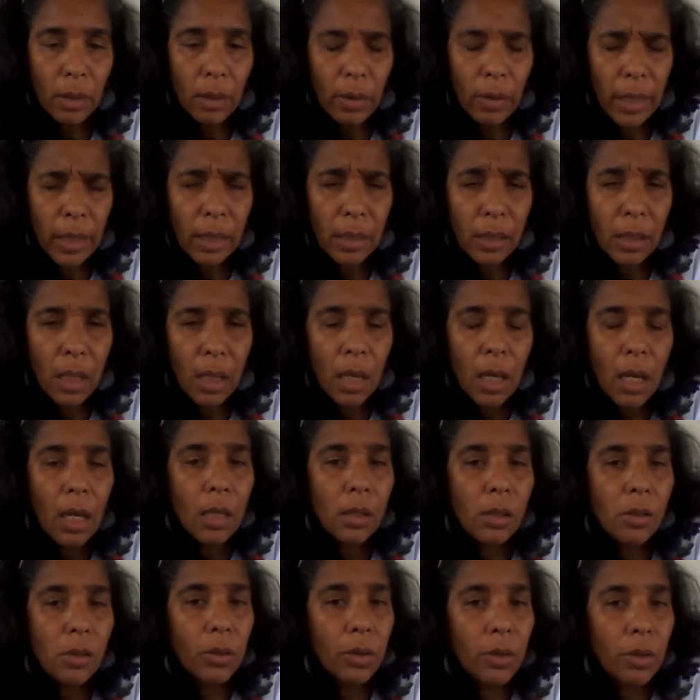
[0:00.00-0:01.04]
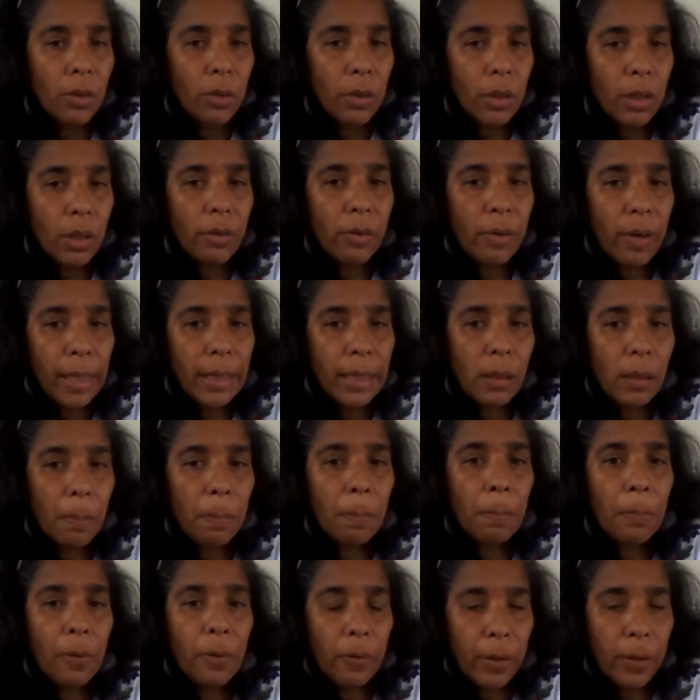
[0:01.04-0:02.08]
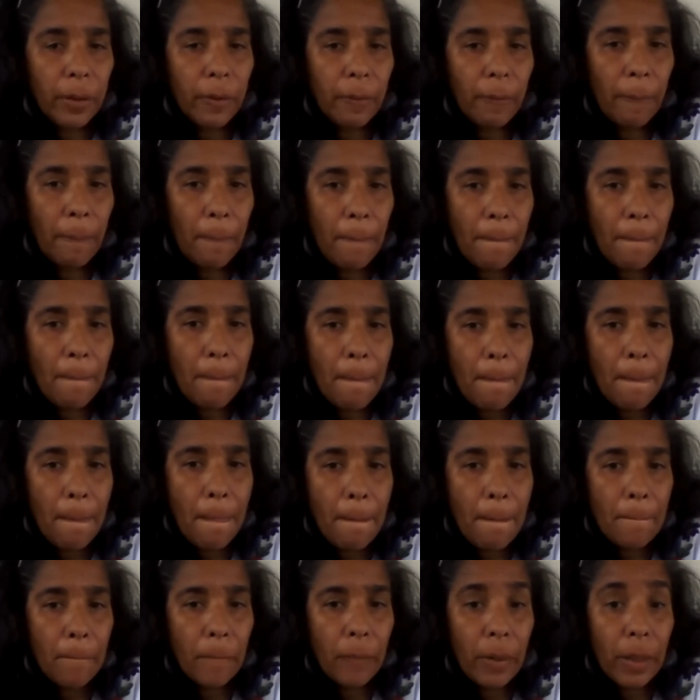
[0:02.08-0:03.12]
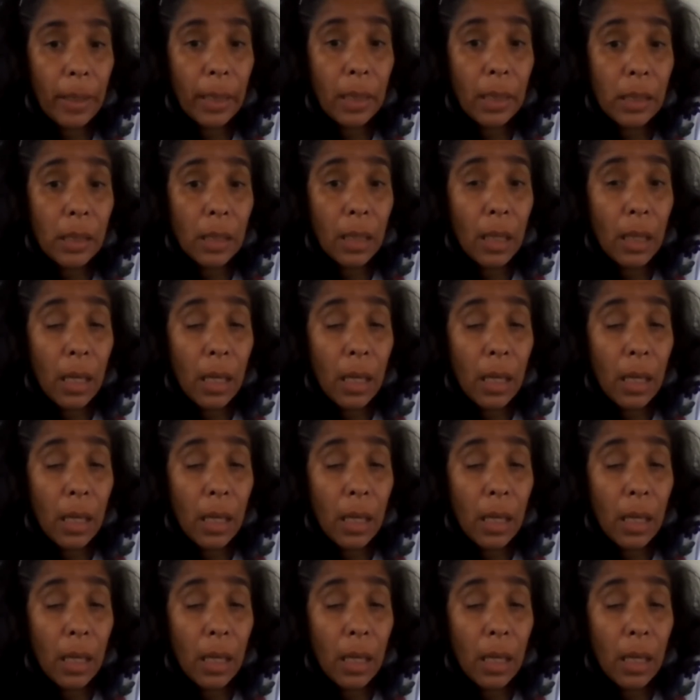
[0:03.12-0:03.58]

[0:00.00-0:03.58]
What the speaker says: right? So you're going to write a prayer, right?